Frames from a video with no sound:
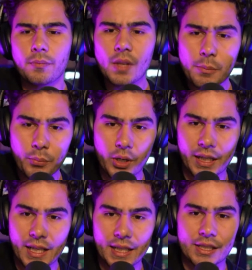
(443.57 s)
putting
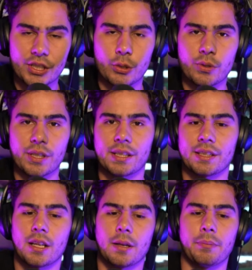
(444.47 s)
it in the SKU
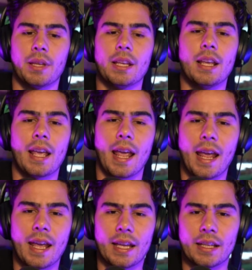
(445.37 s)
system,
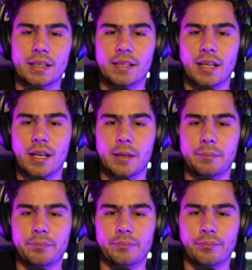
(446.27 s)
and
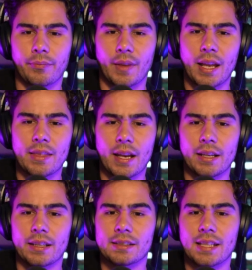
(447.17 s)

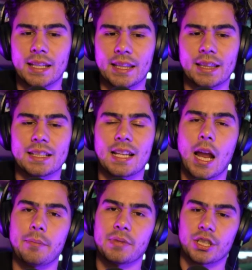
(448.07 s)
then taking the
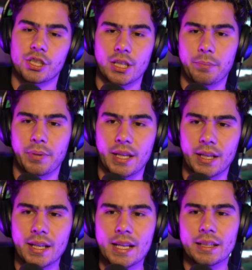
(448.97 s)
time to ship it?
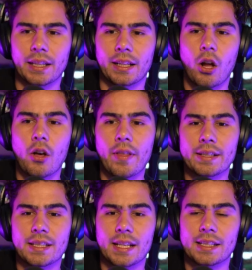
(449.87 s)
Like, all
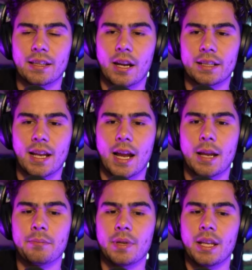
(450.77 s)
that takes a lot of
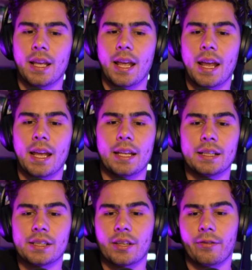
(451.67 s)
time.
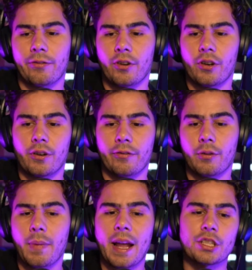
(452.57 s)
And for
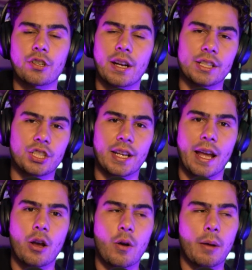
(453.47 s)
my strategy
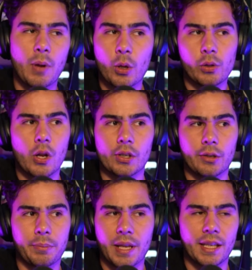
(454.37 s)
now, I'm no
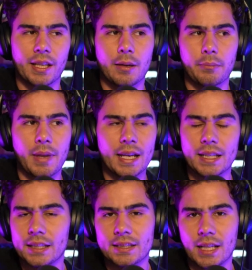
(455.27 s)
longer picking up
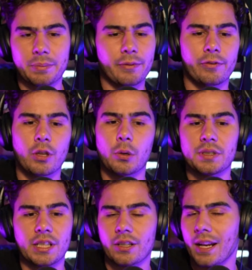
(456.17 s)
any type of low
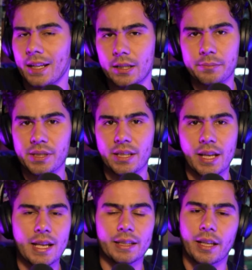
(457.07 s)
tier items.
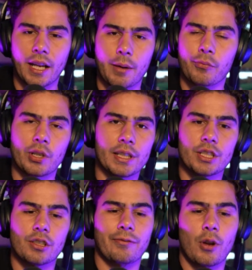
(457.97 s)
Like, I'm really
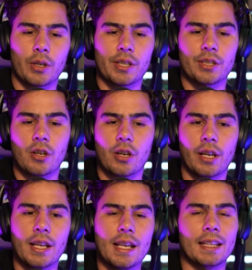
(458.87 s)
just focused on
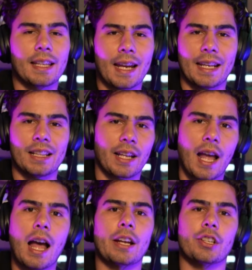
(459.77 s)
getting like
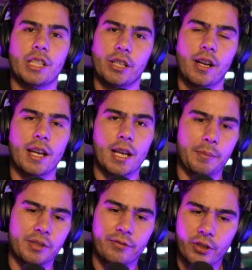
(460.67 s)
higher tier
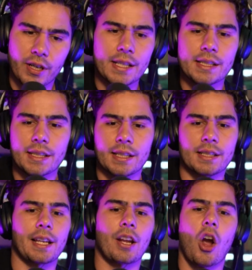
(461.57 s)
items. For instance,
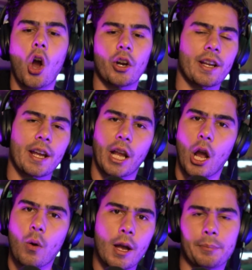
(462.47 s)
like REI
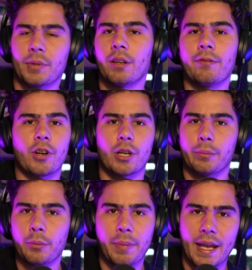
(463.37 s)
Co-op
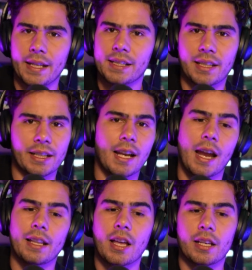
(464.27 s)
convertible pants, like
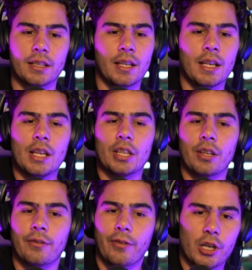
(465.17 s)
nylon
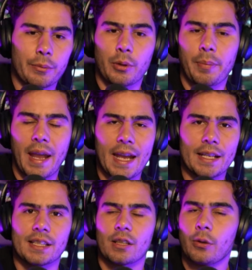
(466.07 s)
convertible
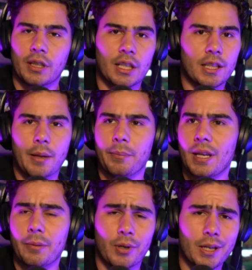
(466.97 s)
pants, or
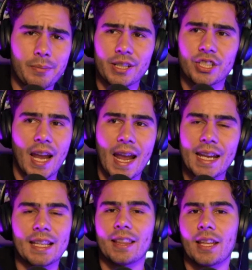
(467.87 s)
Columbia, pretty much
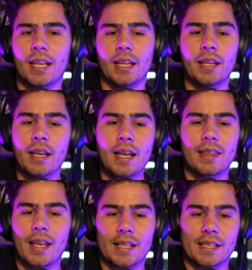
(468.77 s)
anything
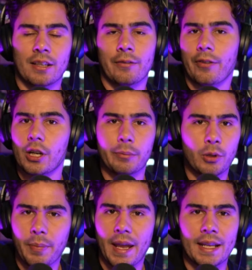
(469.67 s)
that is
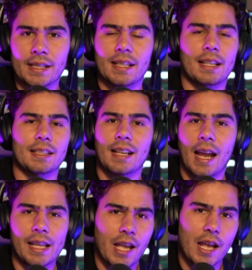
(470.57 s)
convertible pants that's
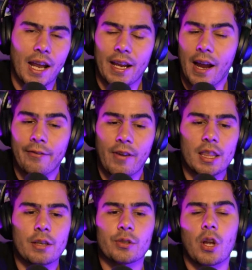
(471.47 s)
nylon. I
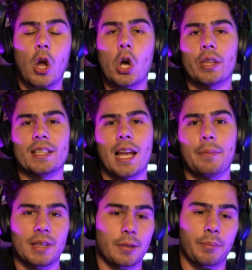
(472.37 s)
find those all the
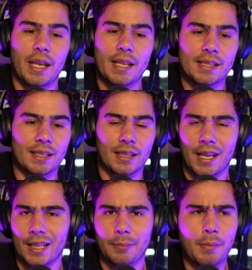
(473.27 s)
time at the bins and
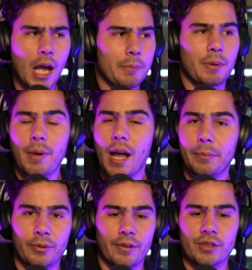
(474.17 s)
like mom and
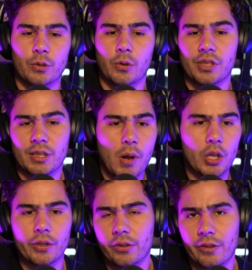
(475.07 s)
pop thrift stores,
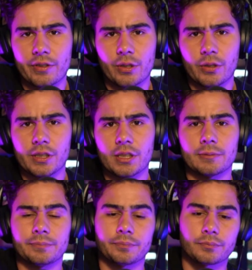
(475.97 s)
smaller thrift stores.
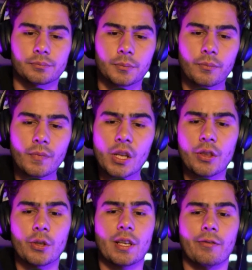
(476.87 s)

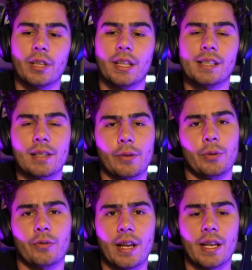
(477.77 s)
Those have really good
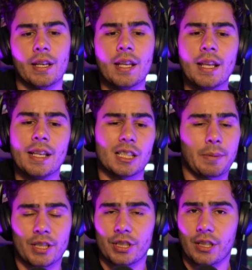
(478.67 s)
sell-through rate,
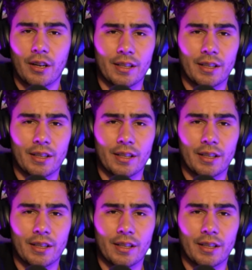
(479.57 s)
especially during the